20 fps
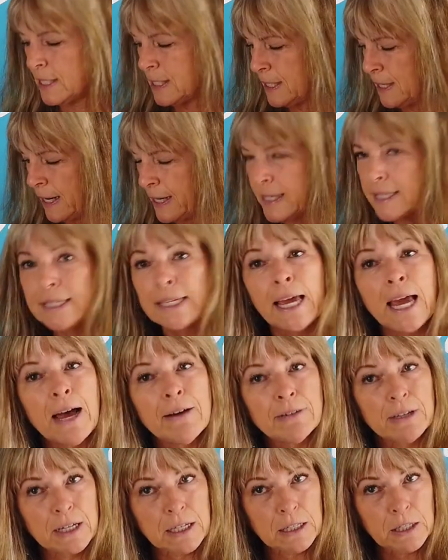It's nice to
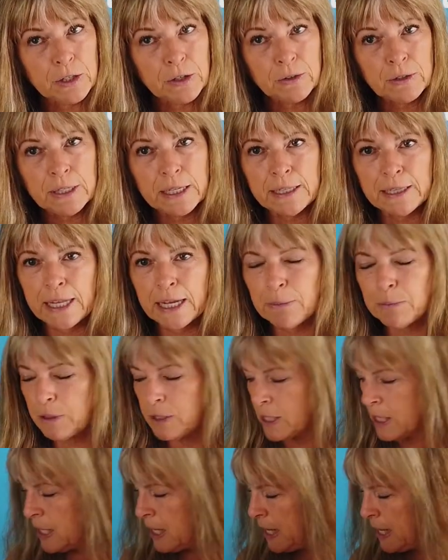have it clearly
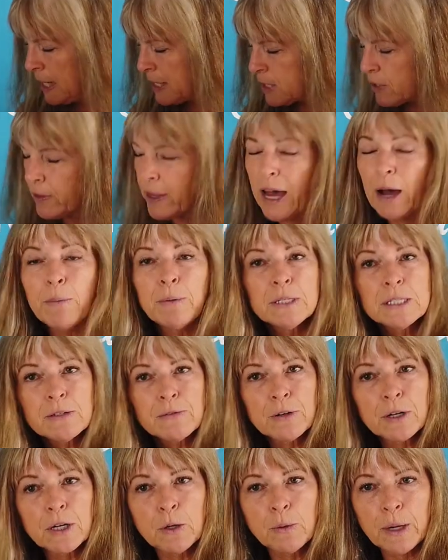labeled. So that
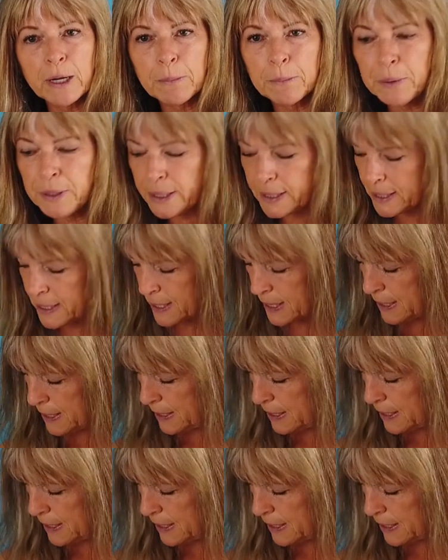one's for QuickBooks.